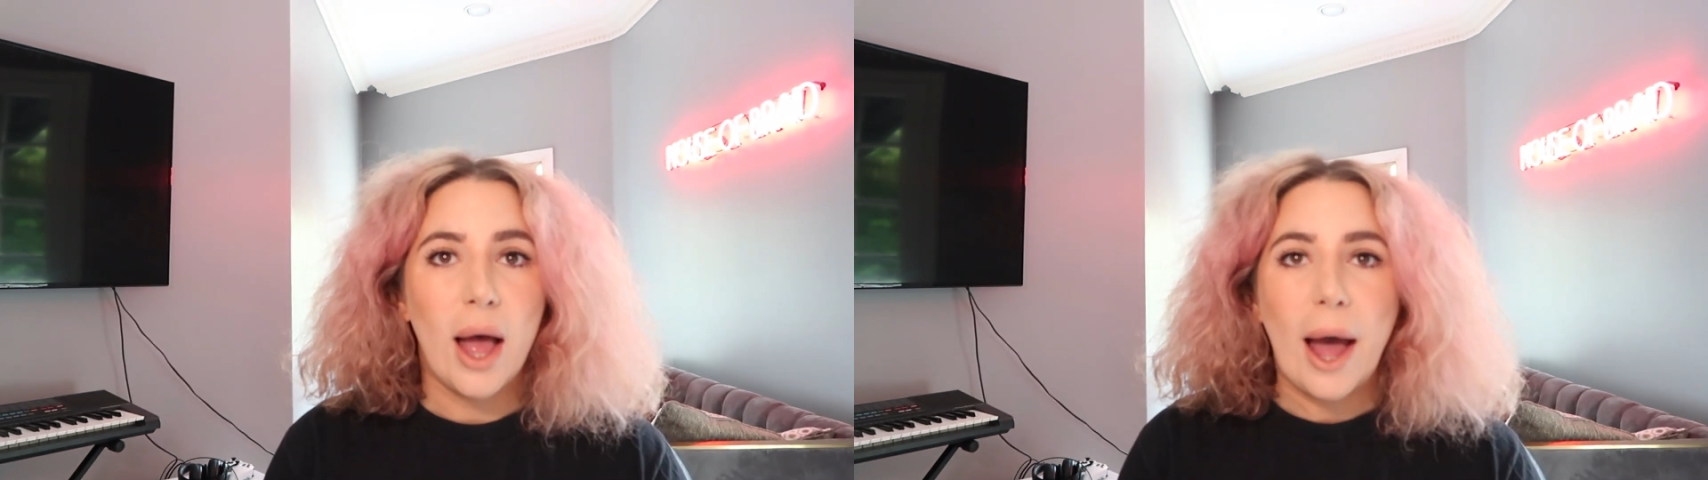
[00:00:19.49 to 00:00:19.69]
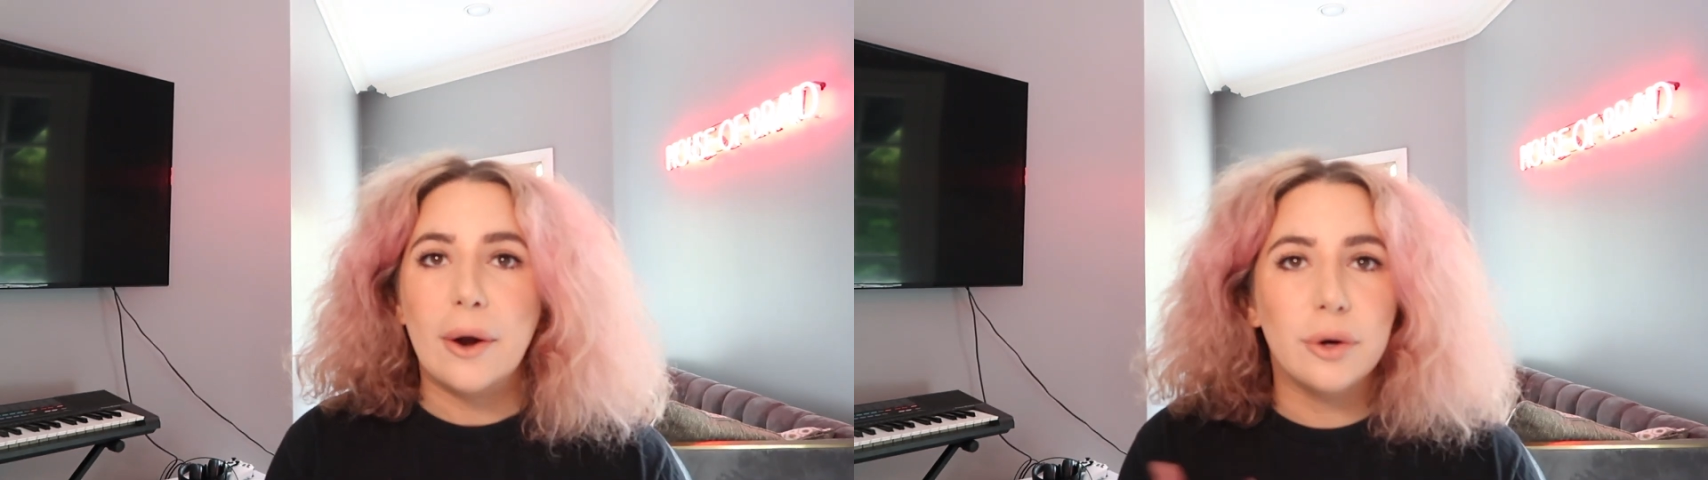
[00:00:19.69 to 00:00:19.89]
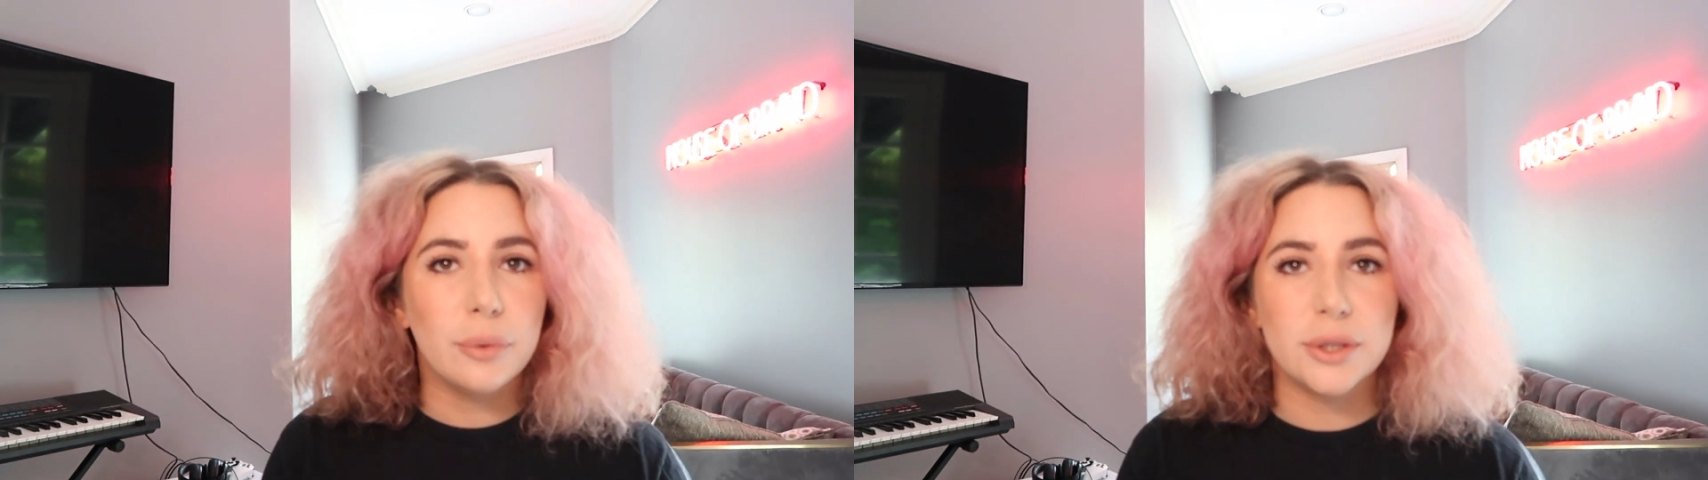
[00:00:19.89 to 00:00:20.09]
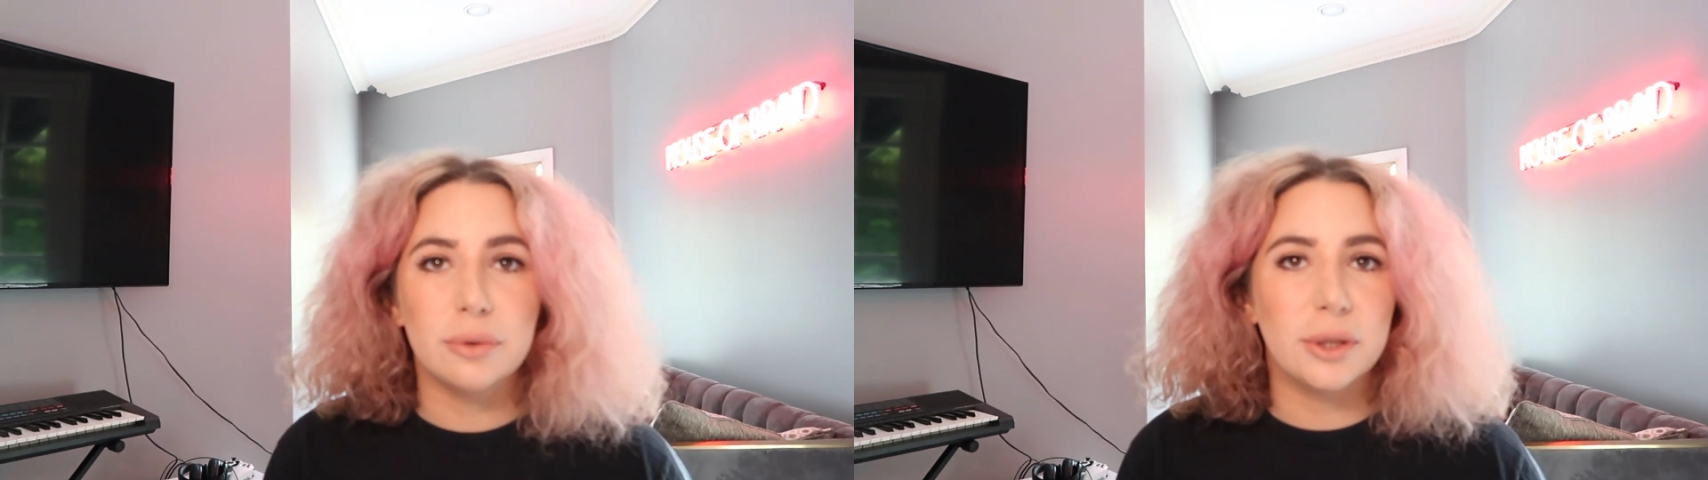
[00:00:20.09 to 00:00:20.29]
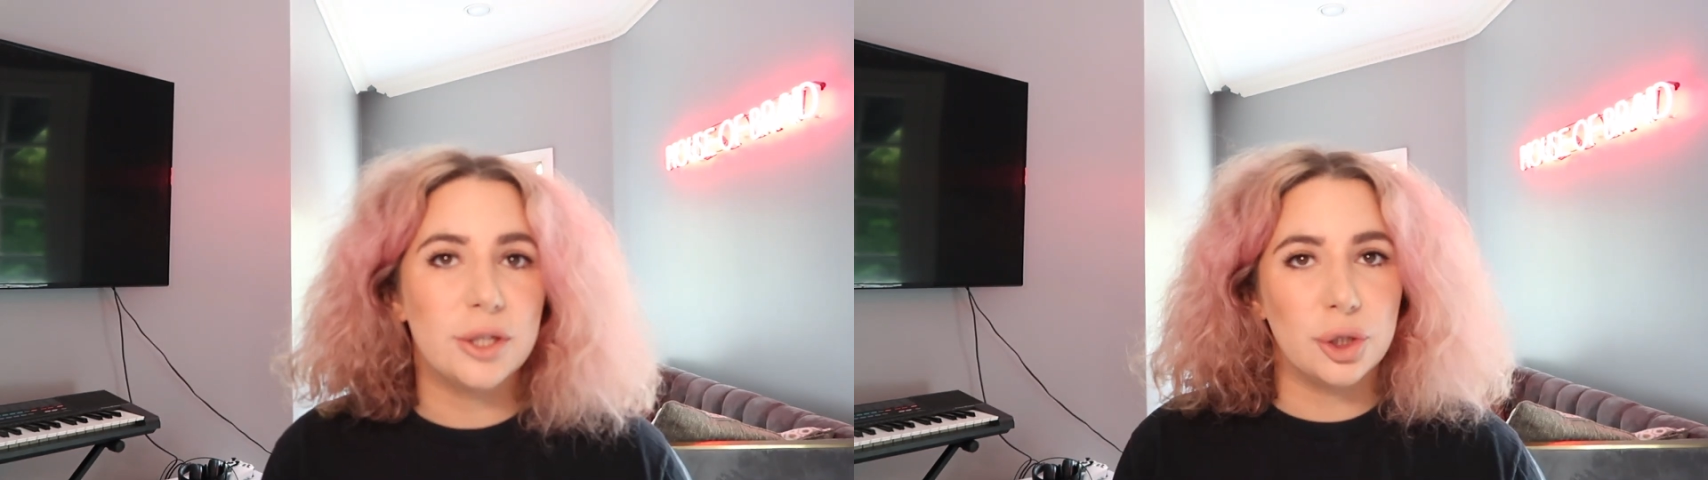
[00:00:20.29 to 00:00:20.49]
I don't know what to
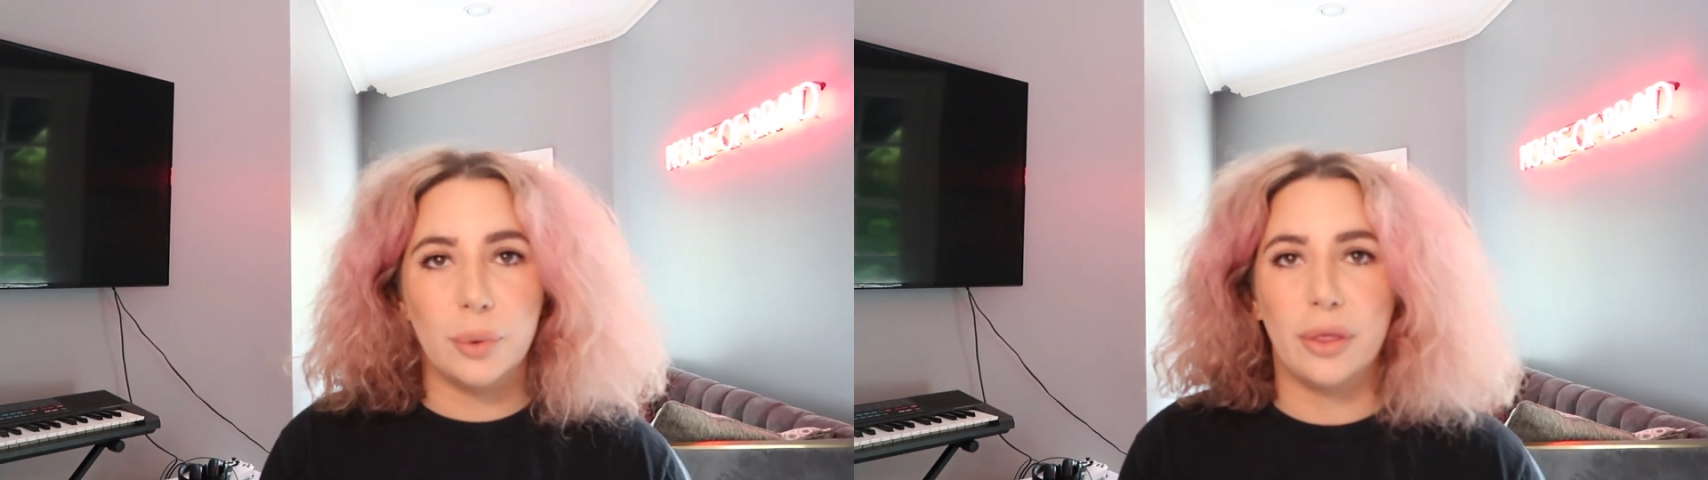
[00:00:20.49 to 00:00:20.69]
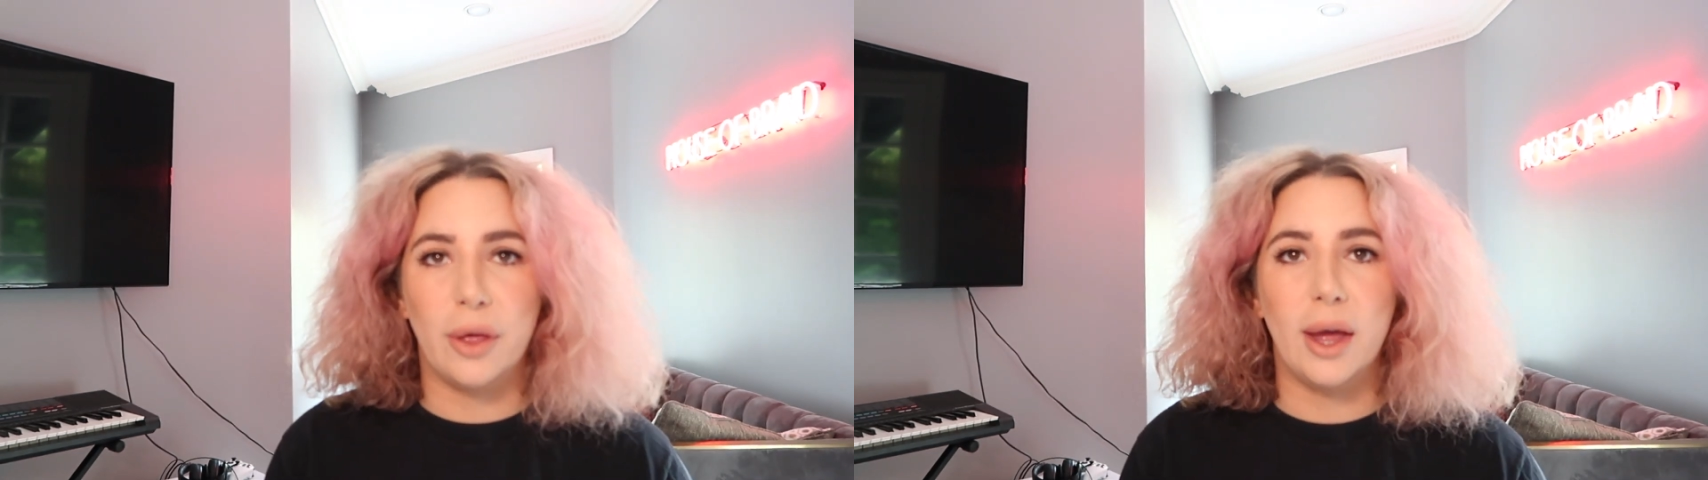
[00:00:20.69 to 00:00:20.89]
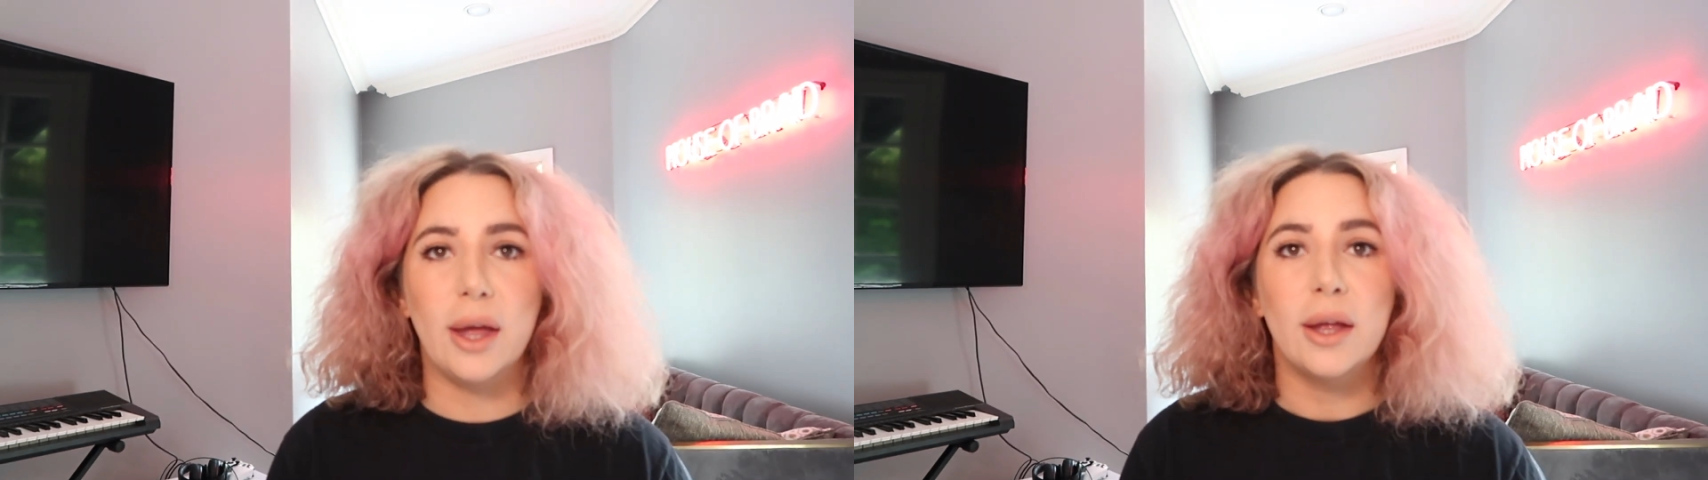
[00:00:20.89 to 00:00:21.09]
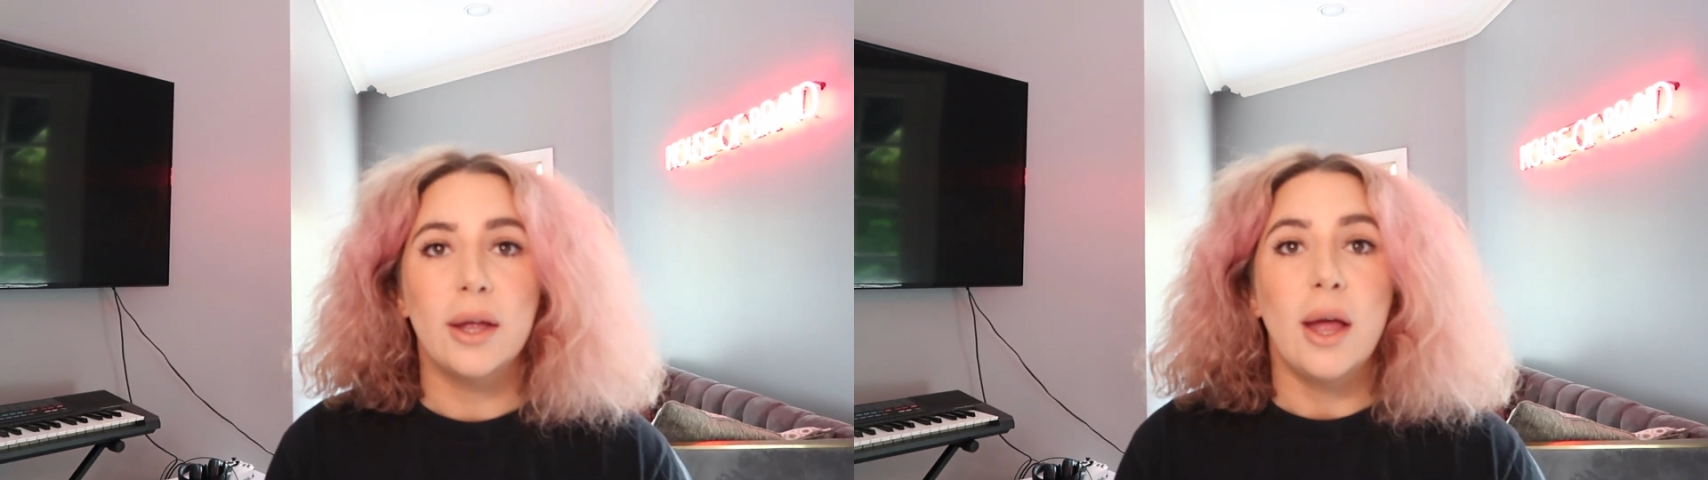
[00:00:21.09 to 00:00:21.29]
really do with it.